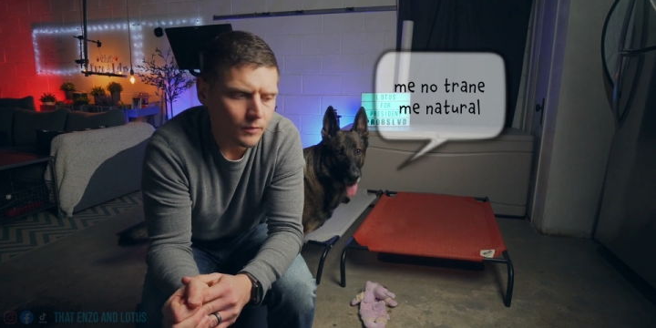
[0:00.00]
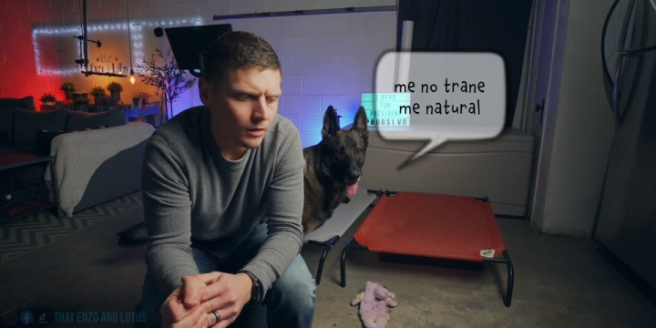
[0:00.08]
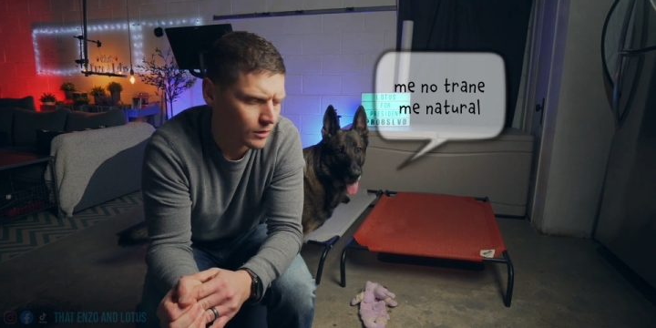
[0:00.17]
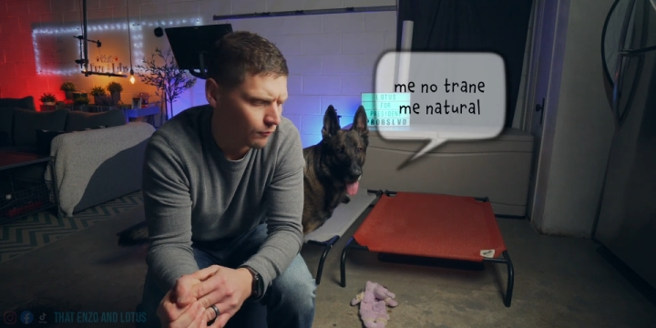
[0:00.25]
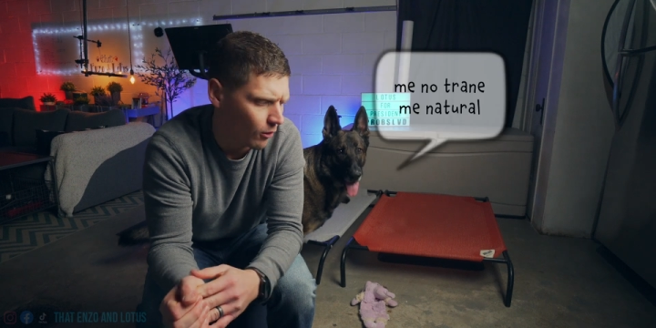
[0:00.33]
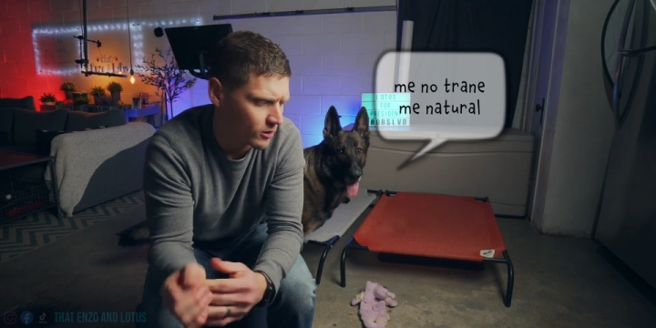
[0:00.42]

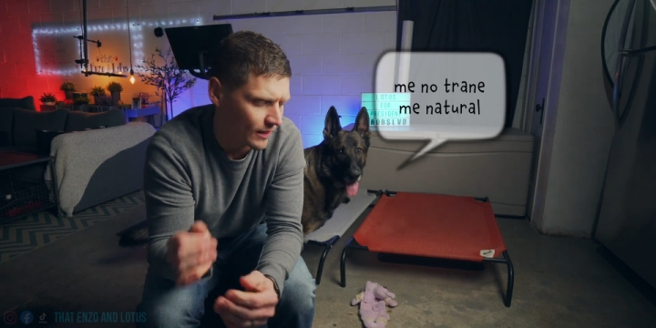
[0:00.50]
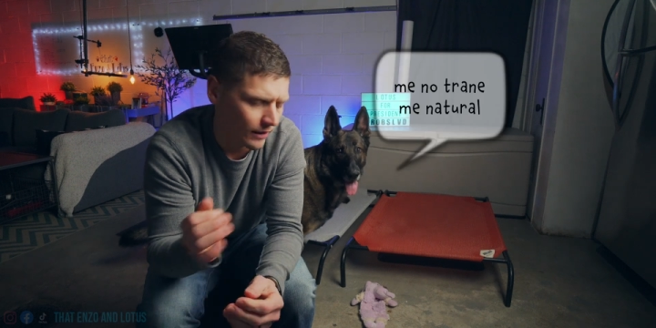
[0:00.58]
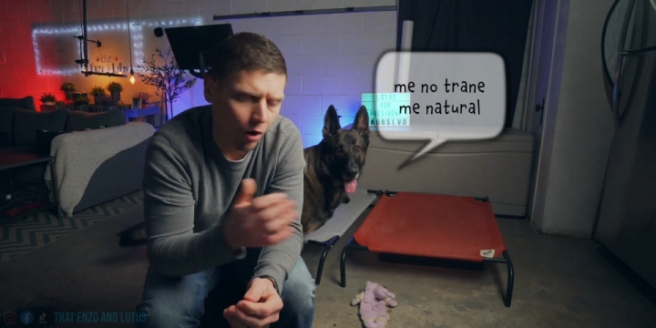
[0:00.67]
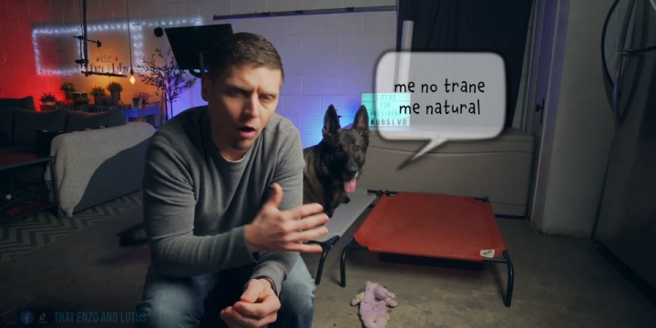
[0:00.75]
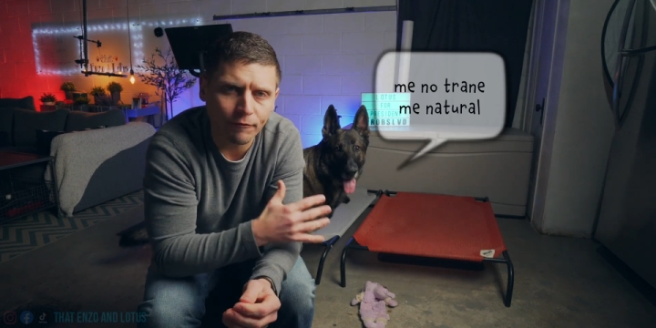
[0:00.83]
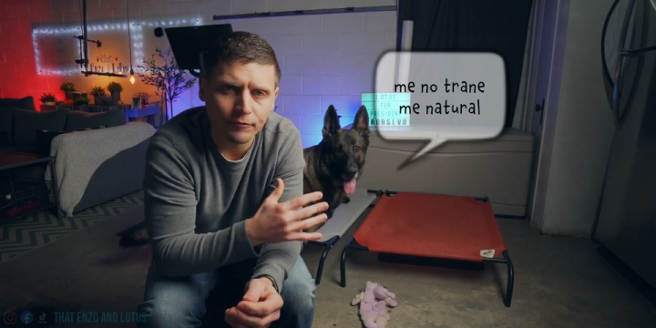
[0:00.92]
as far as
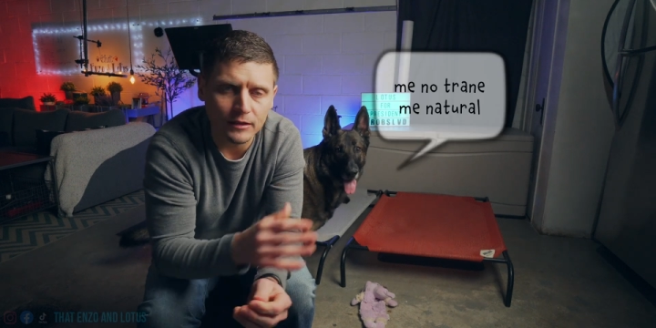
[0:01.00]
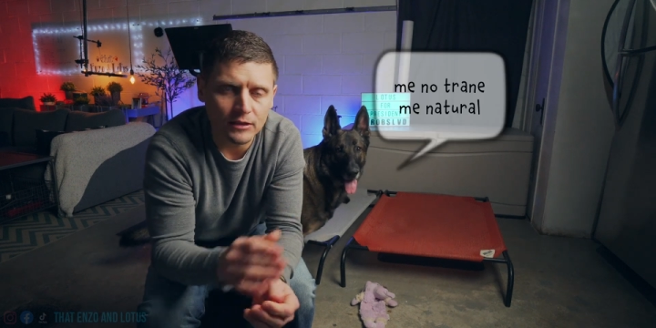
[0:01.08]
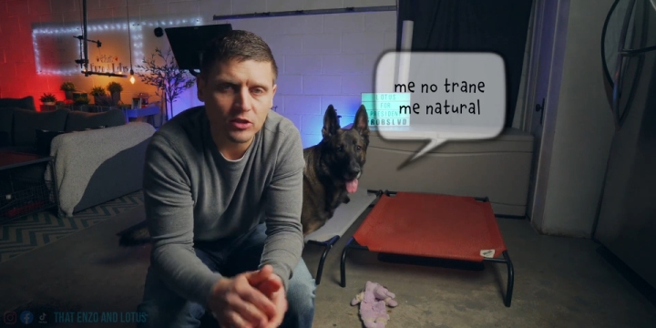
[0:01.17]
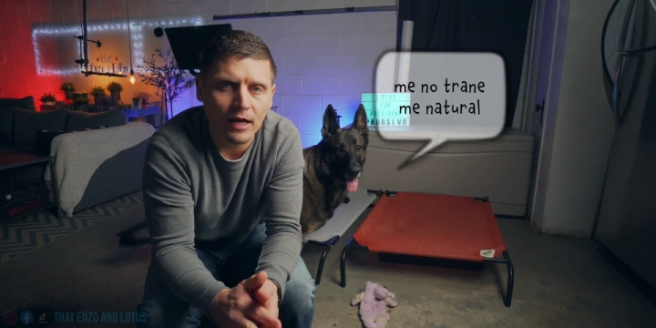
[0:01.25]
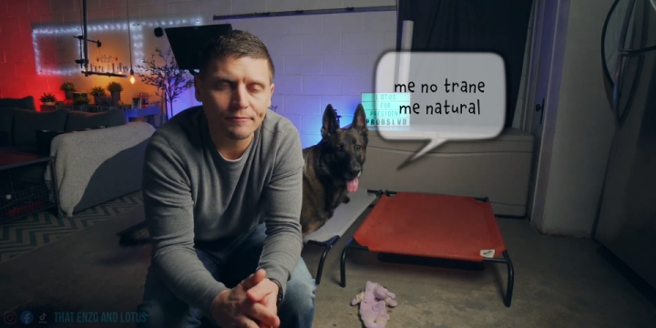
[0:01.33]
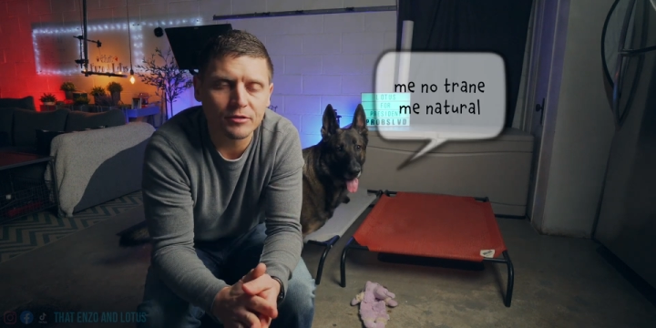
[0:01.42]
like off
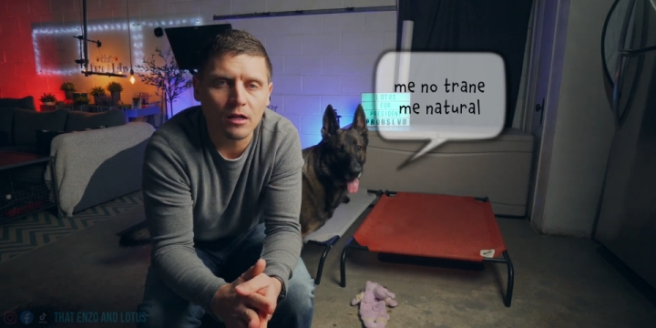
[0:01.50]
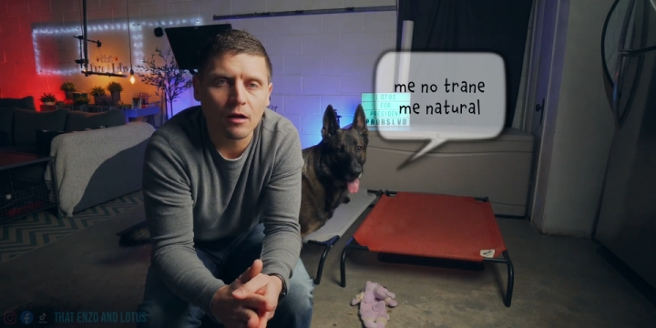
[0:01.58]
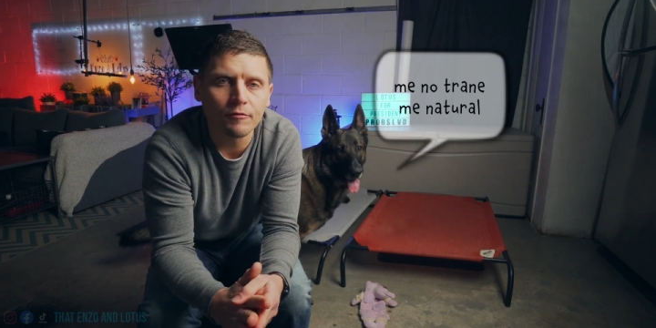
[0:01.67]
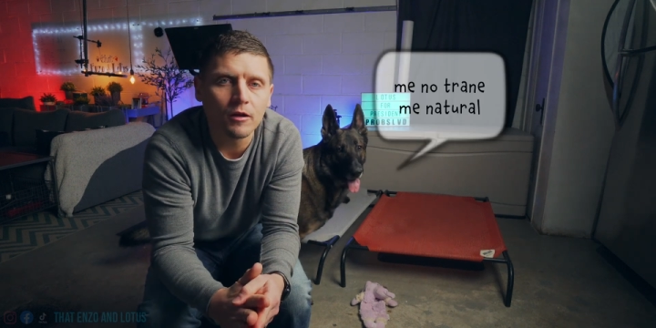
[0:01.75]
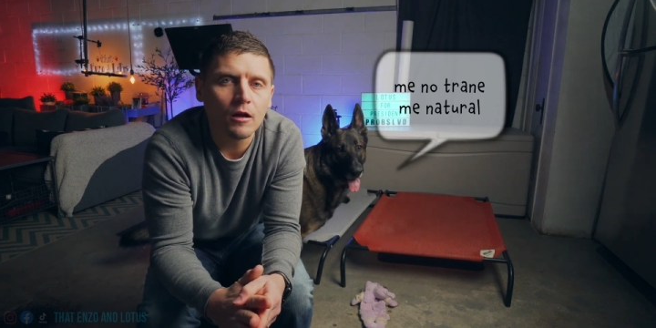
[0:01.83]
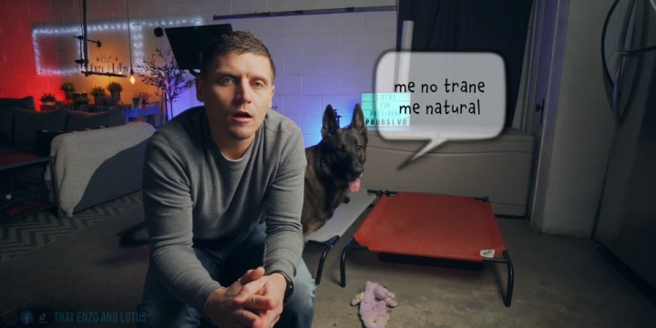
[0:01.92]
leash type stuff.